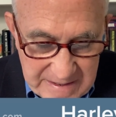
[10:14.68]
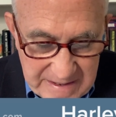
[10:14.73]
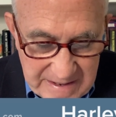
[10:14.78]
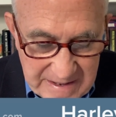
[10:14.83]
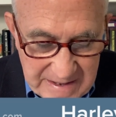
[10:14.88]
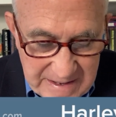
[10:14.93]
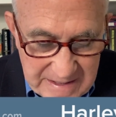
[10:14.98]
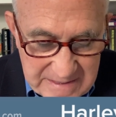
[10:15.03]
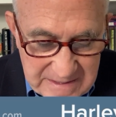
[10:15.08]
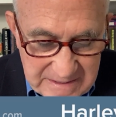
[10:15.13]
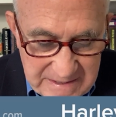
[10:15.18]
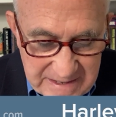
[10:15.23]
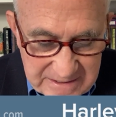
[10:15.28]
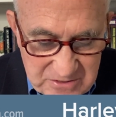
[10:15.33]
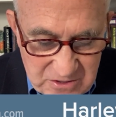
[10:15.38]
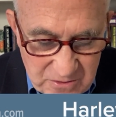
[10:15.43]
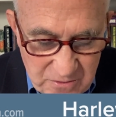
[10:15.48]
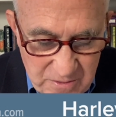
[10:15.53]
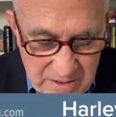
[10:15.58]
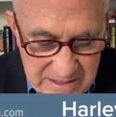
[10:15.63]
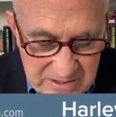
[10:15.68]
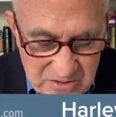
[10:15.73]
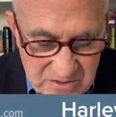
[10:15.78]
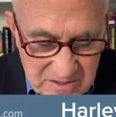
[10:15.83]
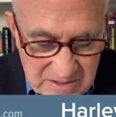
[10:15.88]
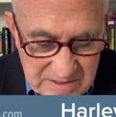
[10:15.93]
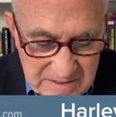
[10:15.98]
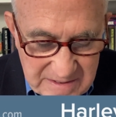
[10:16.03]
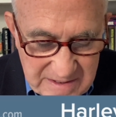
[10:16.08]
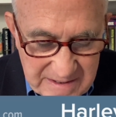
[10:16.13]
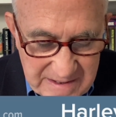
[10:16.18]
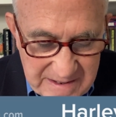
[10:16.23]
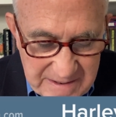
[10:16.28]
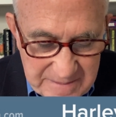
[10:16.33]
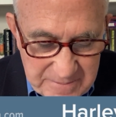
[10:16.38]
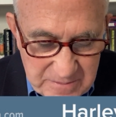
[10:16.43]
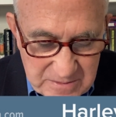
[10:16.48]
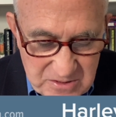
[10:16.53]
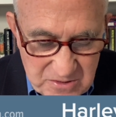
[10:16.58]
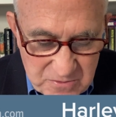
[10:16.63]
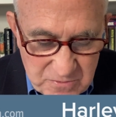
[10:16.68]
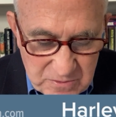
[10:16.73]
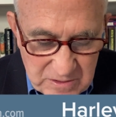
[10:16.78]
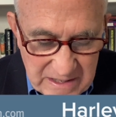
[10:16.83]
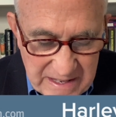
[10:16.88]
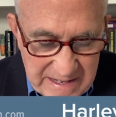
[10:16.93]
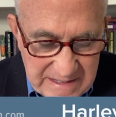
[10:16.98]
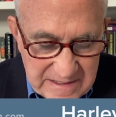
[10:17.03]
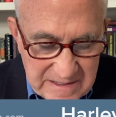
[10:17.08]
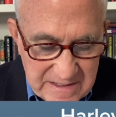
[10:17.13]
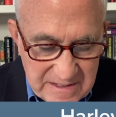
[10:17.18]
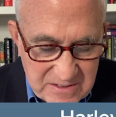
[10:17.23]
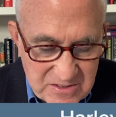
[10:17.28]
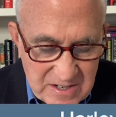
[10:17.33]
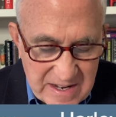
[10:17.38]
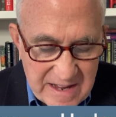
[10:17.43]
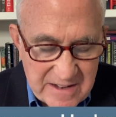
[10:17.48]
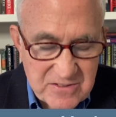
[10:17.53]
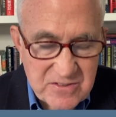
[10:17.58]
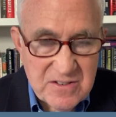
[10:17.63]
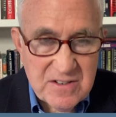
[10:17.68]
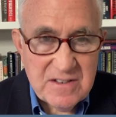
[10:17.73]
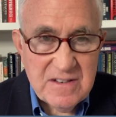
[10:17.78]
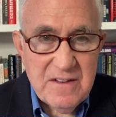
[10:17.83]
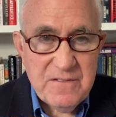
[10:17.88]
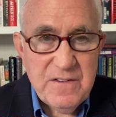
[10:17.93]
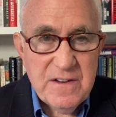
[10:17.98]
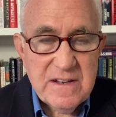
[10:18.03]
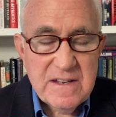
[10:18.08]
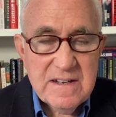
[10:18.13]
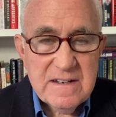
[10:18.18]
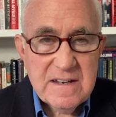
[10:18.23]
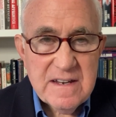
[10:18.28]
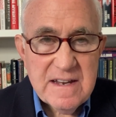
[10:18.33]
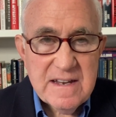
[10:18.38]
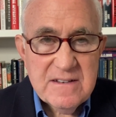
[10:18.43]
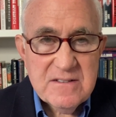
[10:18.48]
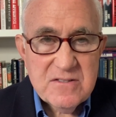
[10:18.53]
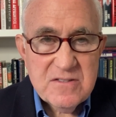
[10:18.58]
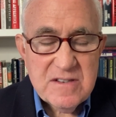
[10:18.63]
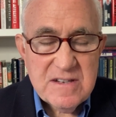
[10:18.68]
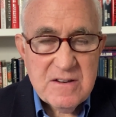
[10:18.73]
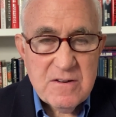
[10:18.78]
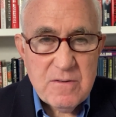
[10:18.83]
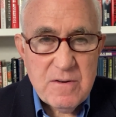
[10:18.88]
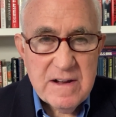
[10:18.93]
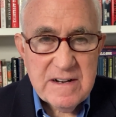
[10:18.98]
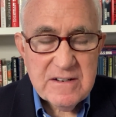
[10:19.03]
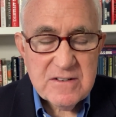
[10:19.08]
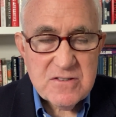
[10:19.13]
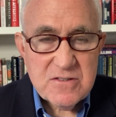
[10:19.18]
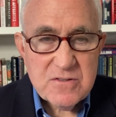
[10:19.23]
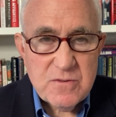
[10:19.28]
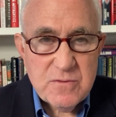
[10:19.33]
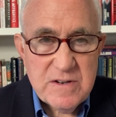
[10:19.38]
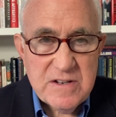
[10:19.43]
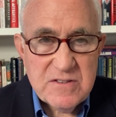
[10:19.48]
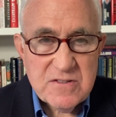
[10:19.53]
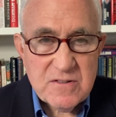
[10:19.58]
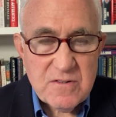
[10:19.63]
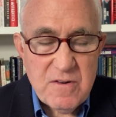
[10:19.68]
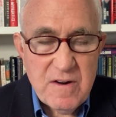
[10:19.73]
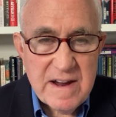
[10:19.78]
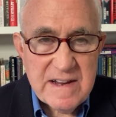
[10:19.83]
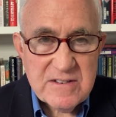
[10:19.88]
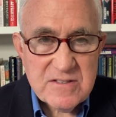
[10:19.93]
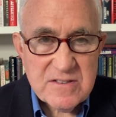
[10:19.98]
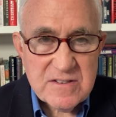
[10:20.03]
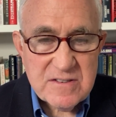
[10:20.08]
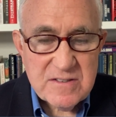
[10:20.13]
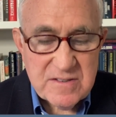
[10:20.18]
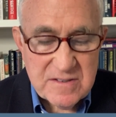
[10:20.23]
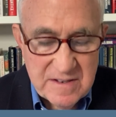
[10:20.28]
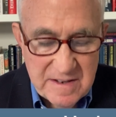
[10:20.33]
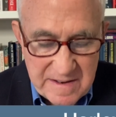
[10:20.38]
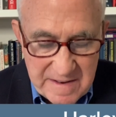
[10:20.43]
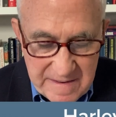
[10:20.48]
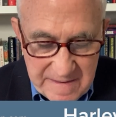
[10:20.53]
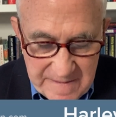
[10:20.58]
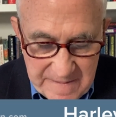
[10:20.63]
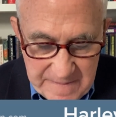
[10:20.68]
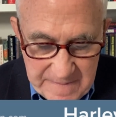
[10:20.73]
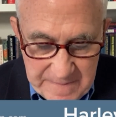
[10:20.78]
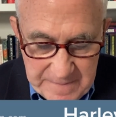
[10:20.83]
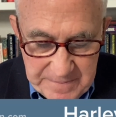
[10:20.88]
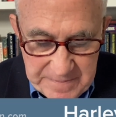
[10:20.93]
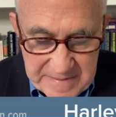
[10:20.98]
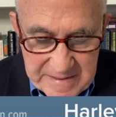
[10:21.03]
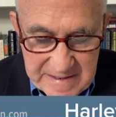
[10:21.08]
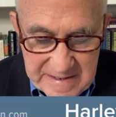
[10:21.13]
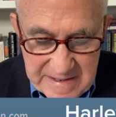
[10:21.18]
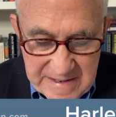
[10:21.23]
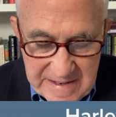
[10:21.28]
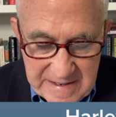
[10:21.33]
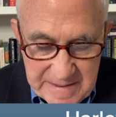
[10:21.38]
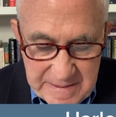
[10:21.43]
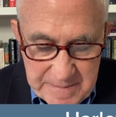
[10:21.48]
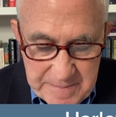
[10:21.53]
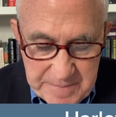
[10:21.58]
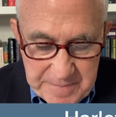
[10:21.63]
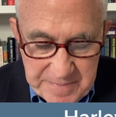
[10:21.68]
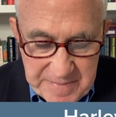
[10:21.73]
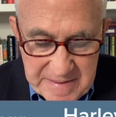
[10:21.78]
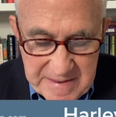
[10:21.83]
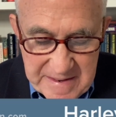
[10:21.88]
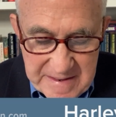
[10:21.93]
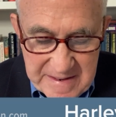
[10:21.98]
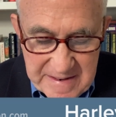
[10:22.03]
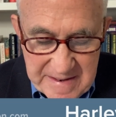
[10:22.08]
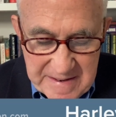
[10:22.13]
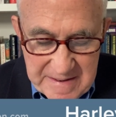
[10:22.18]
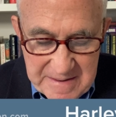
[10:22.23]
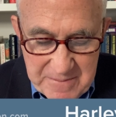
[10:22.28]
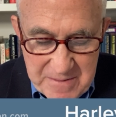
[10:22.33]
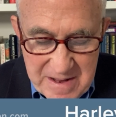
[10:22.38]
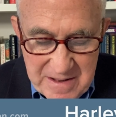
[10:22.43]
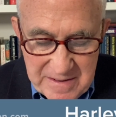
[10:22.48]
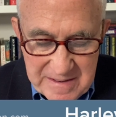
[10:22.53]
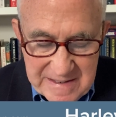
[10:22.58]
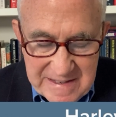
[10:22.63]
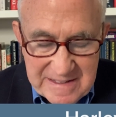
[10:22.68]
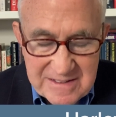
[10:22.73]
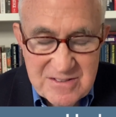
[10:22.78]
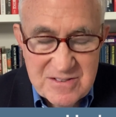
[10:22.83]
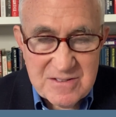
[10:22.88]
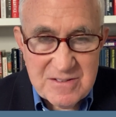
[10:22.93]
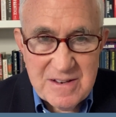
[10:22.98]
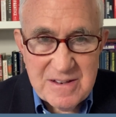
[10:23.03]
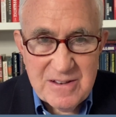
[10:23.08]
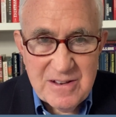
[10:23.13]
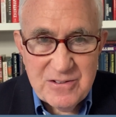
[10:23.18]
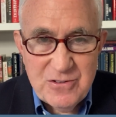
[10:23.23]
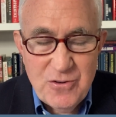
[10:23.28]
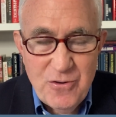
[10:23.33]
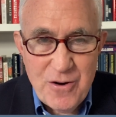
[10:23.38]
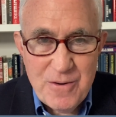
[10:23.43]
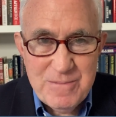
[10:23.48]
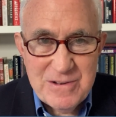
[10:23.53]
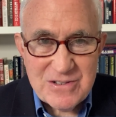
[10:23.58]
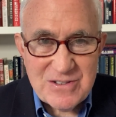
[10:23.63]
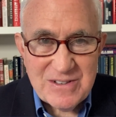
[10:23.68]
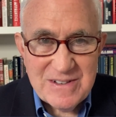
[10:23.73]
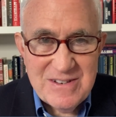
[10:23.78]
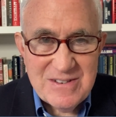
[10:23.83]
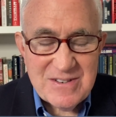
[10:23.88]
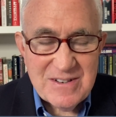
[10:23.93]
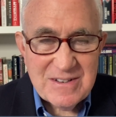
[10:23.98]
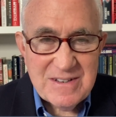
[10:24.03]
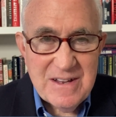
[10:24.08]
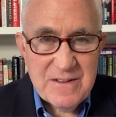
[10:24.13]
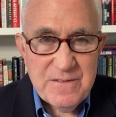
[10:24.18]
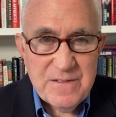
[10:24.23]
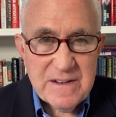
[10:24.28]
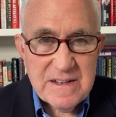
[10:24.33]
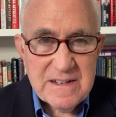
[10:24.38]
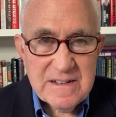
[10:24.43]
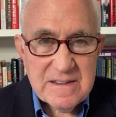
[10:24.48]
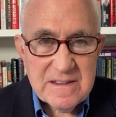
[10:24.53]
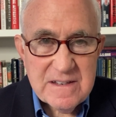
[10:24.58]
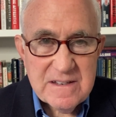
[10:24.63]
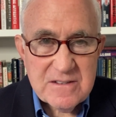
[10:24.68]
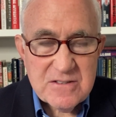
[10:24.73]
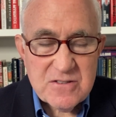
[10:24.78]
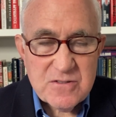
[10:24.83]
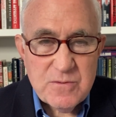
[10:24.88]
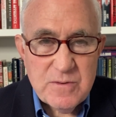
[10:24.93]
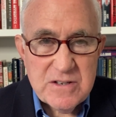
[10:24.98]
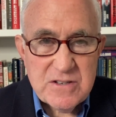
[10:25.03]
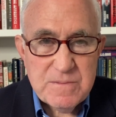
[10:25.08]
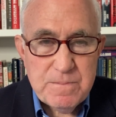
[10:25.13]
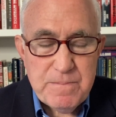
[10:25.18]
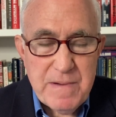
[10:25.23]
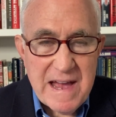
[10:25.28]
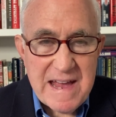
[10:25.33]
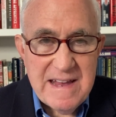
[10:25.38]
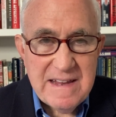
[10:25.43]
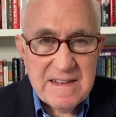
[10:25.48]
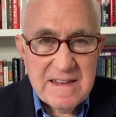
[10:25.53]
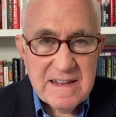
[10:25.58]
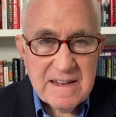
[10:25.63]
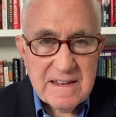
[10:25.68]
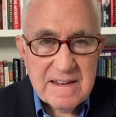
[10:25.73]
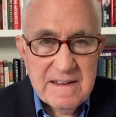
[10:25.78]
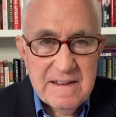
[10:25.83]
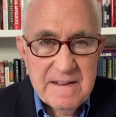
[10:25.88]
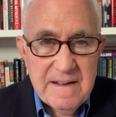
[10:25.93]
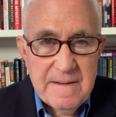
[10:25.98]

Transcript: Uh, the next question, uh, which is related, is how significant is the Credit Suisse crisis? Uh, well, it's enormously significant. The Swiss banking